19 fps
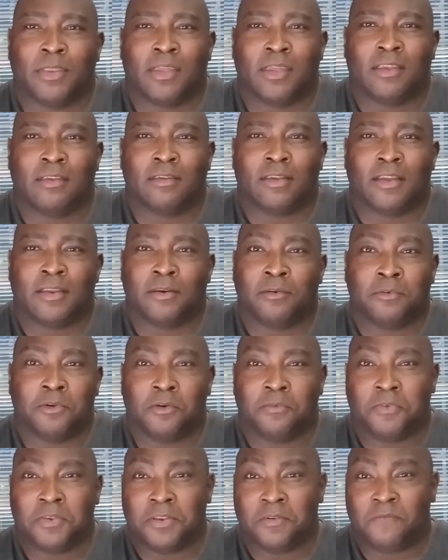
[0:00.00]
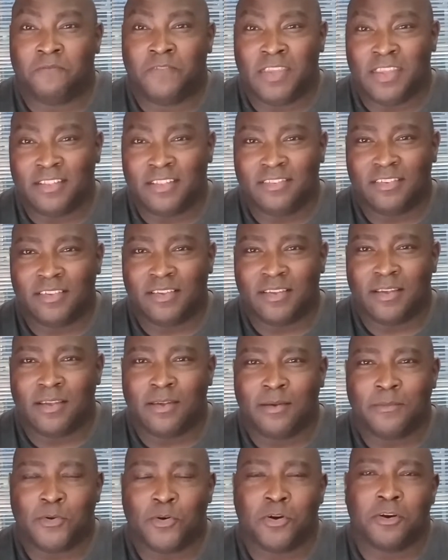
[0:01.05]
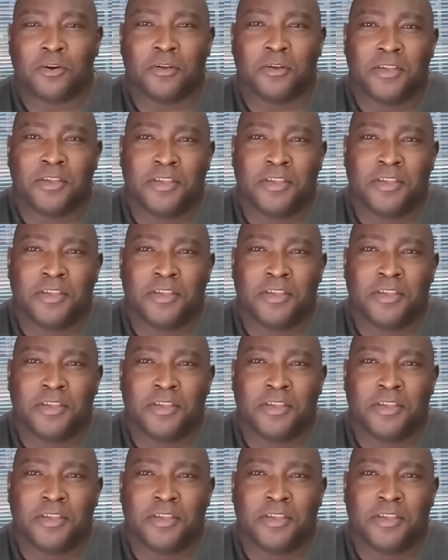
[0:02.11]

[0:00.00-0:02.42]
Like I don't know if it offends them or